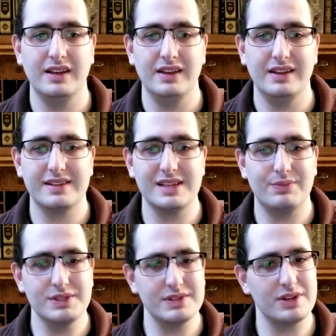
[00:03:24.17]
Except
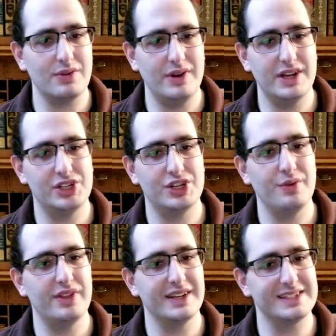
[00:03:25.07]
this was already a show
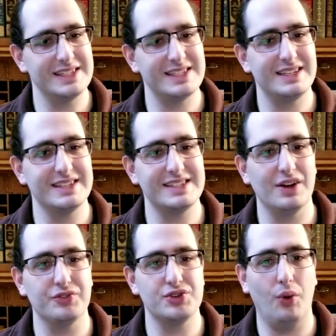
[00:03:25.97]
that existed to
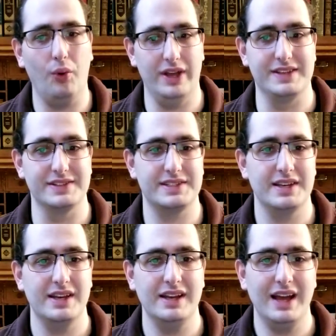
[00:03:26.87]
sell toys.
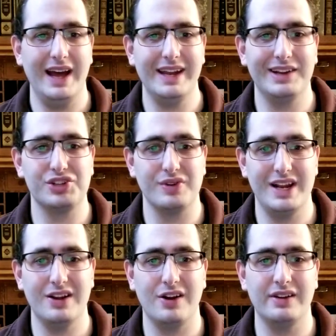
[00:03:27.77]
Adding a
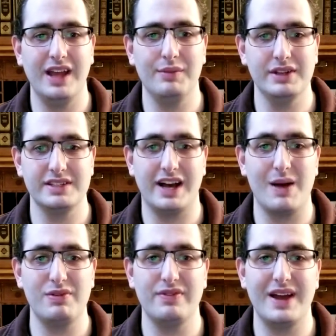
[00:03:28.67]
trading card game on
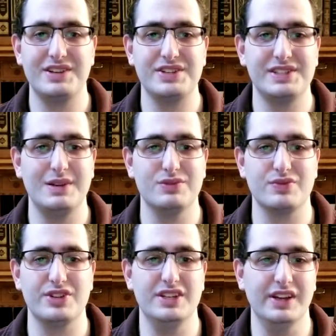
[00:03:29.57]
top of that just seems
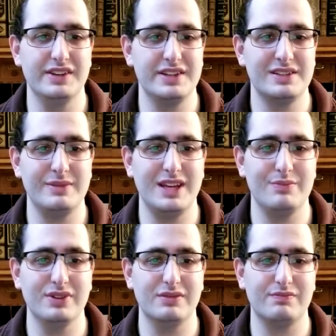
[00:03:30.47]
redundant to me,
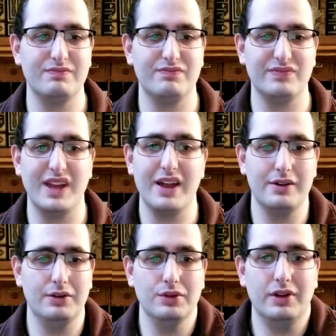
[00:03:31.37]
but I don't
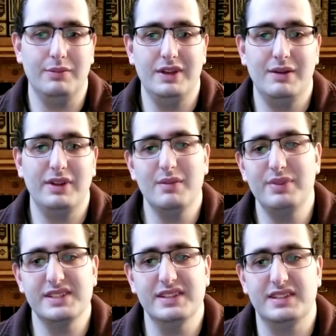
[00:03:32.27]
know, look at me, I'm not a
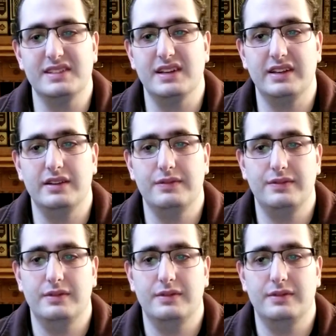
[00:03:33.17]
business executive.